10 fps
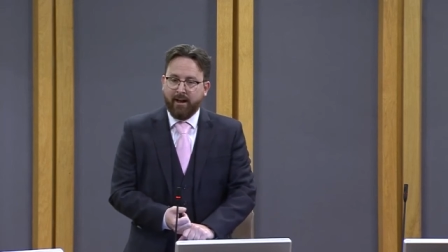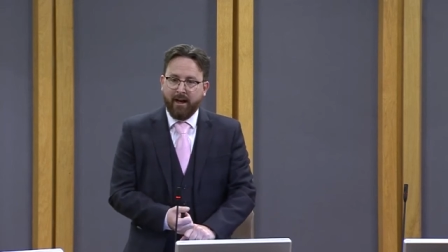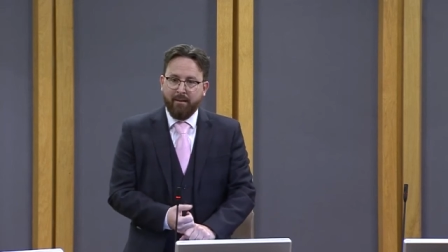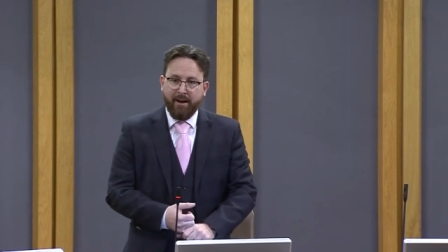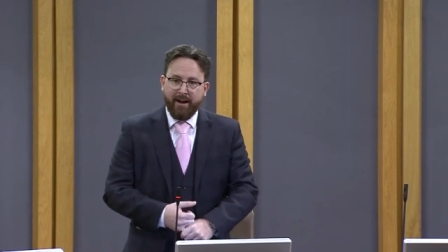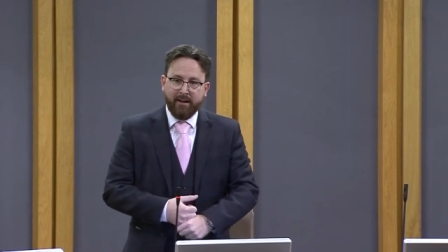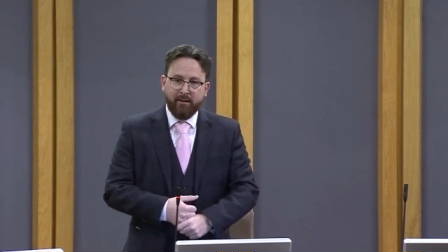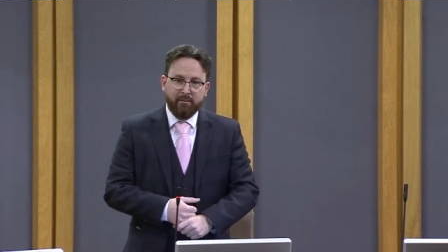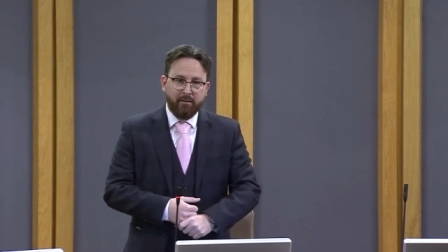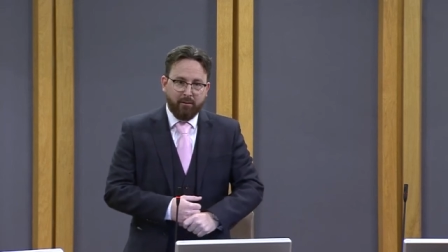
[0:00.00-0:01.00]
And I
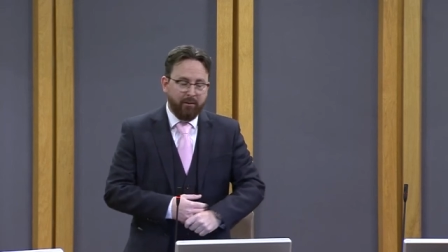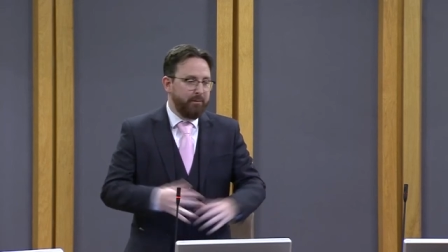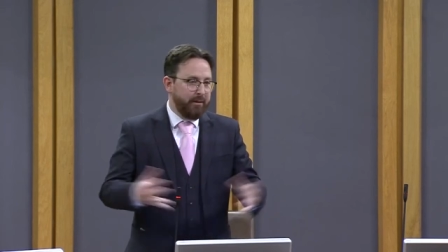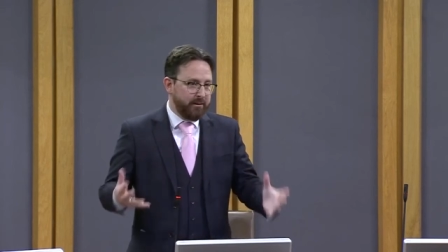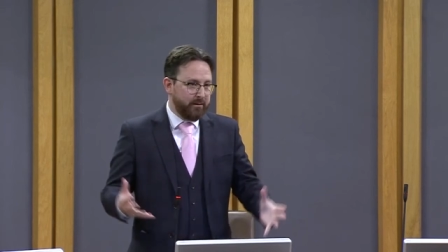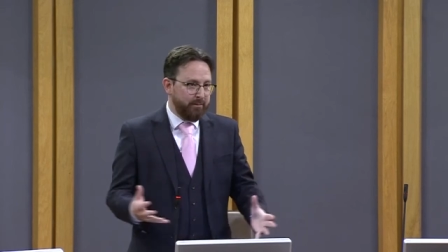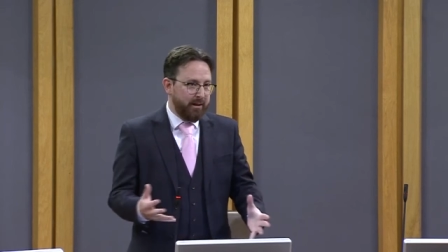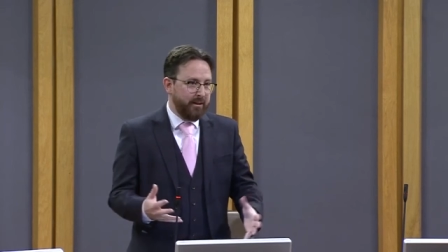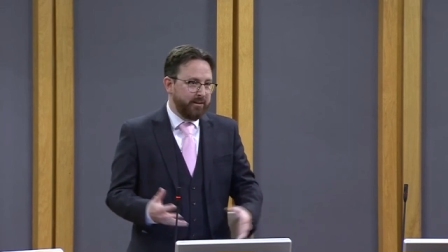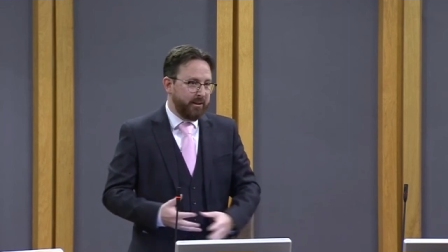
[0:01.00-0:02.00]
know all the political
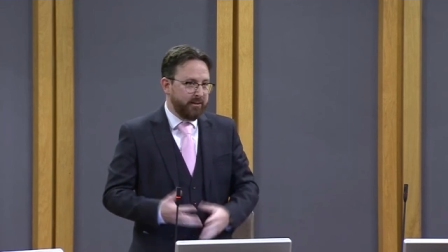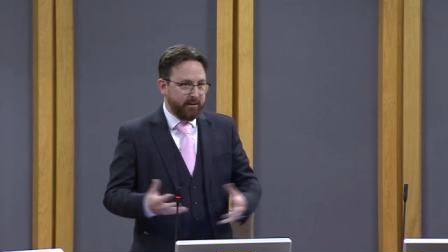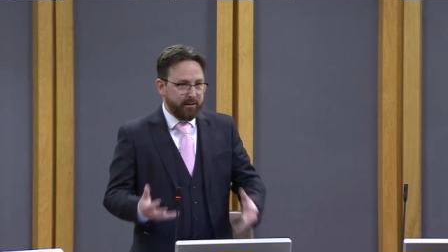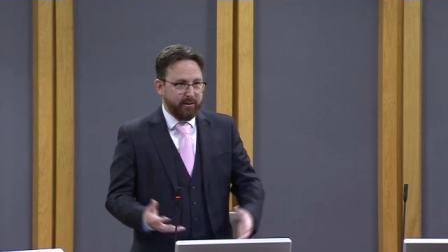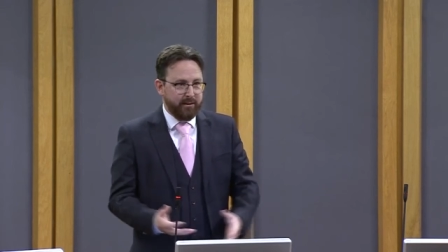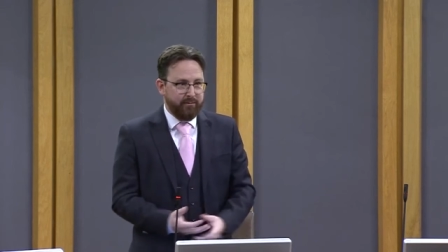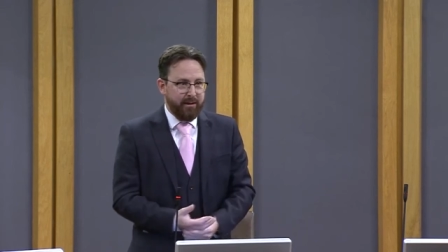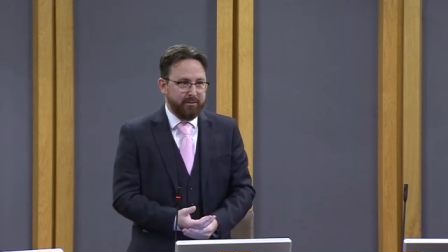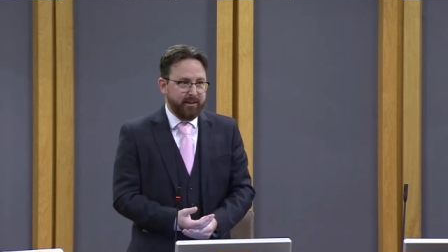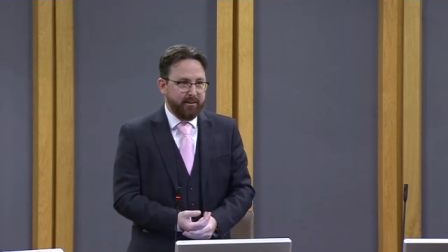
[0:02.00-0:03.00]
parties that are
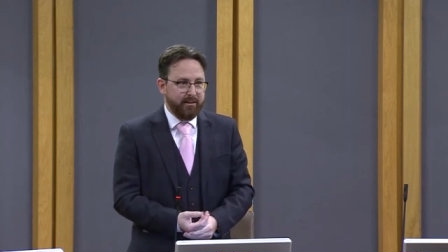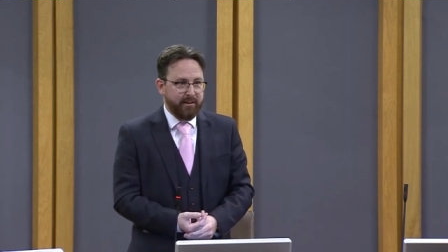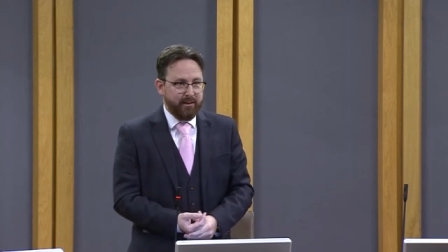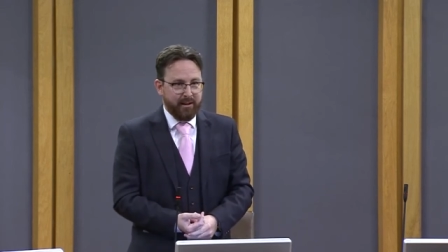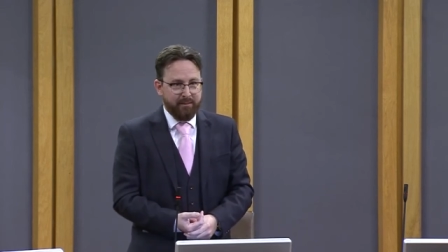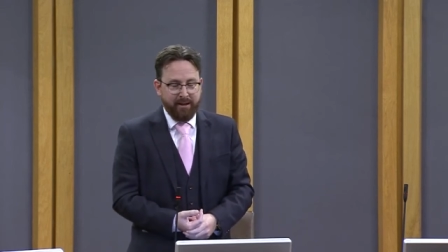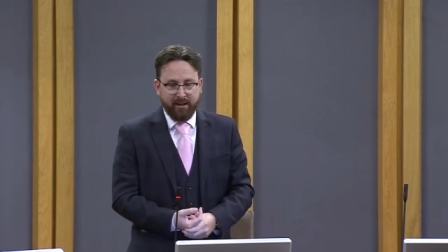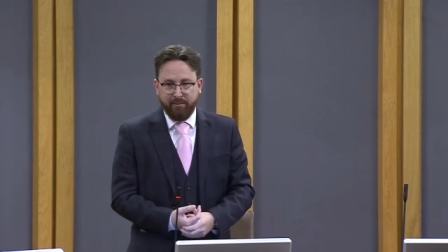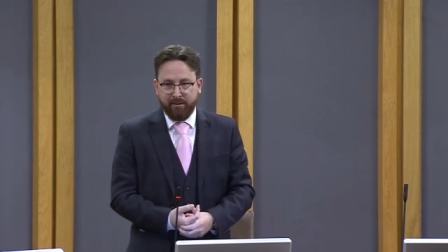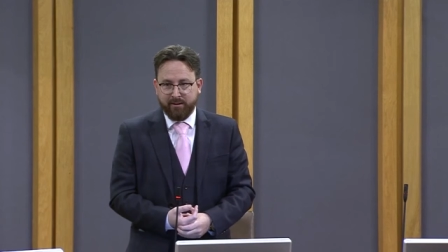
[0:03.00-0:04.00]
represented in my
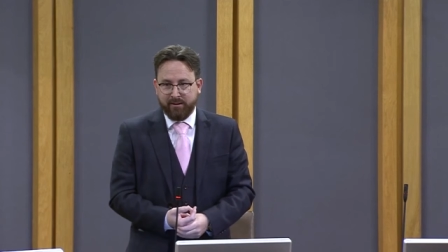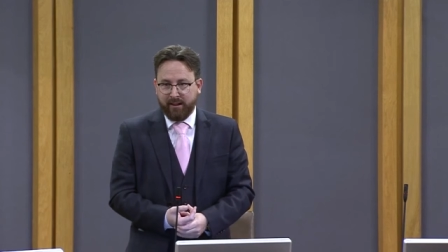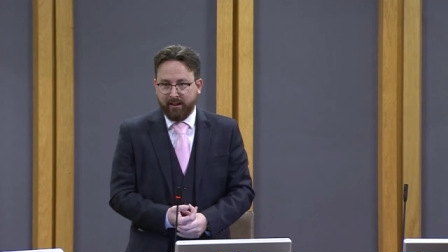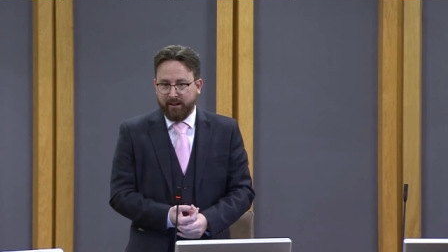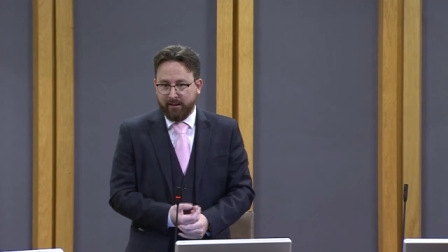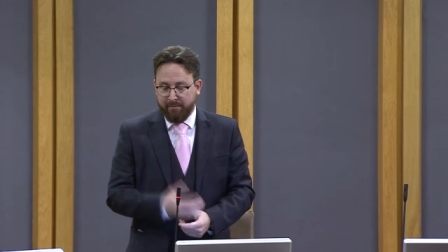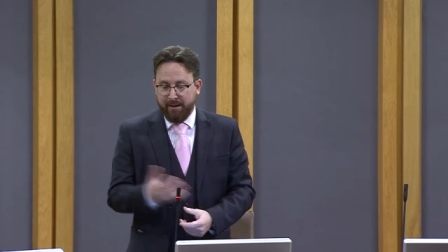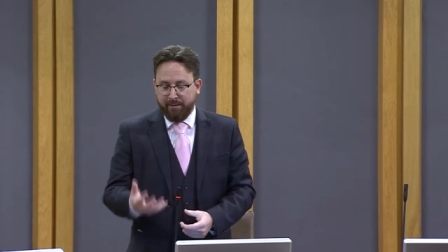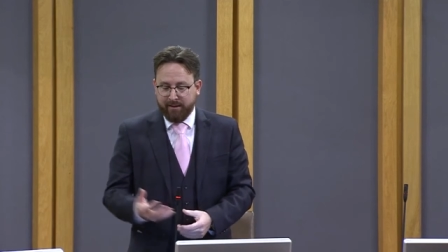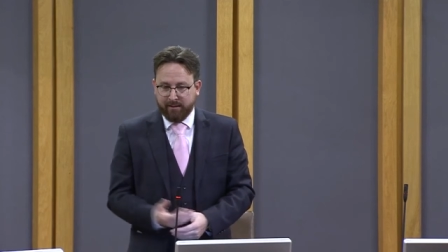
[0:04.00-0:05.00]
community, the
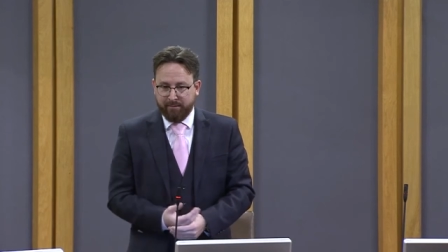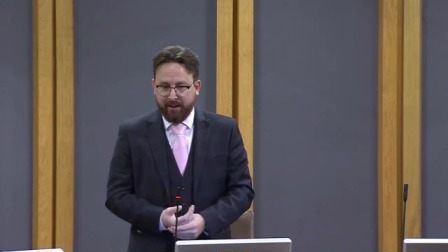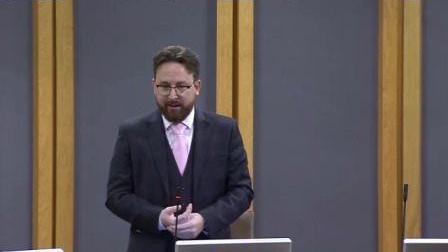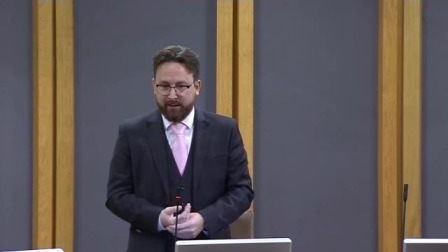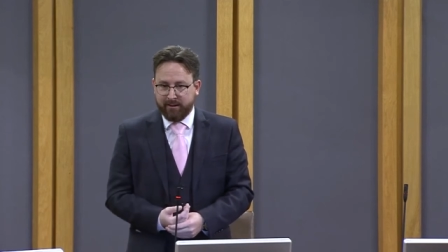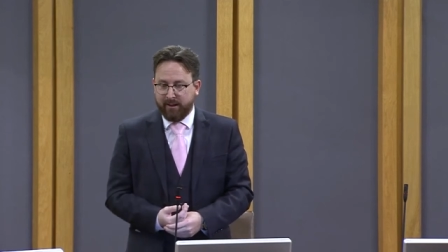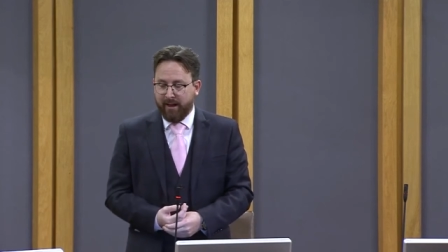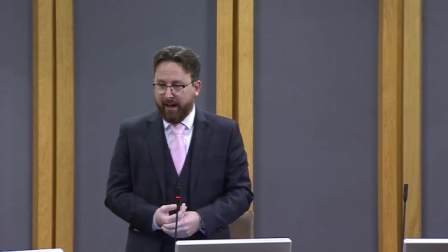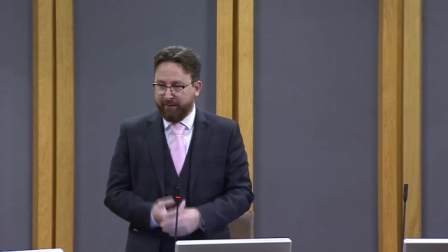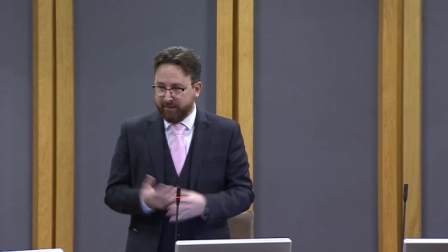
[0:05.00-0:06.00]
main political parties,
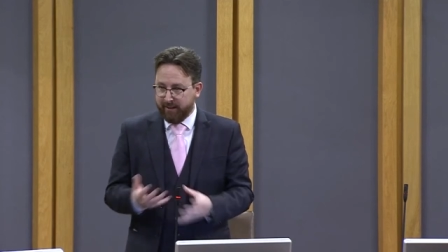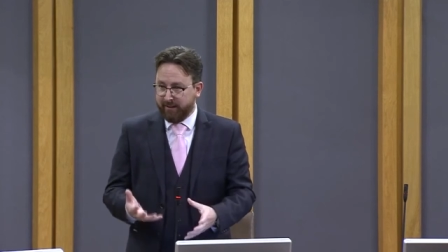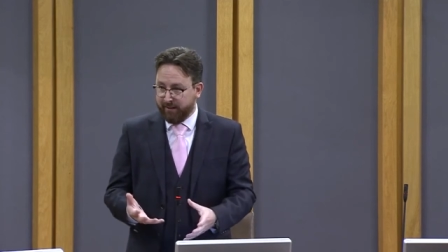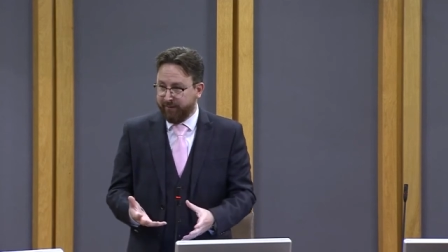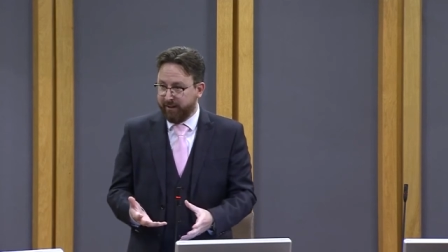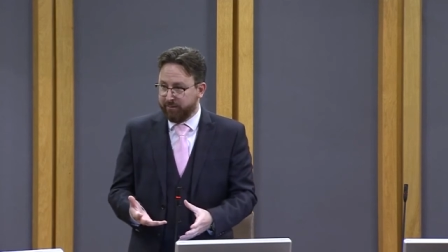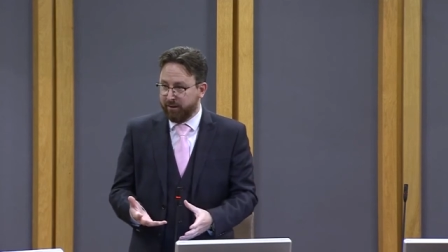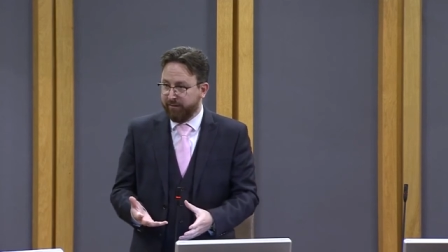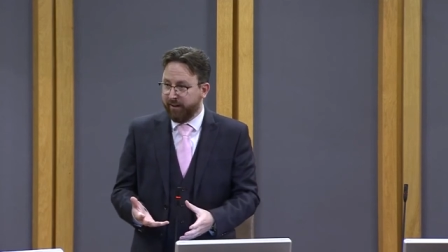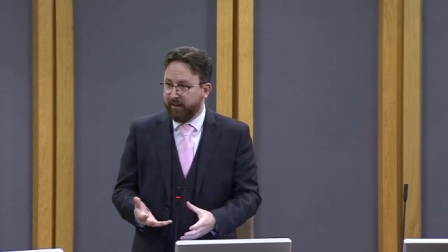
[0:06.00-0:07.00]
advertising the Caerphilly
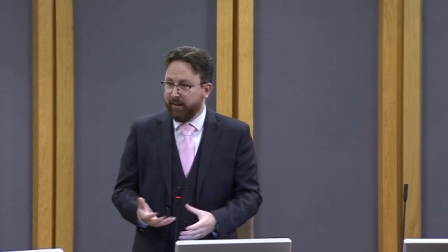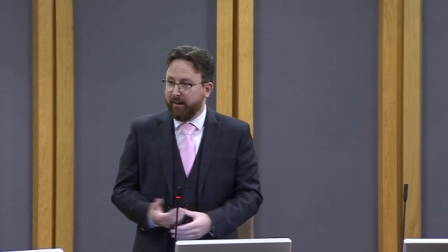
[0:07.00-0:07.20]
Observer,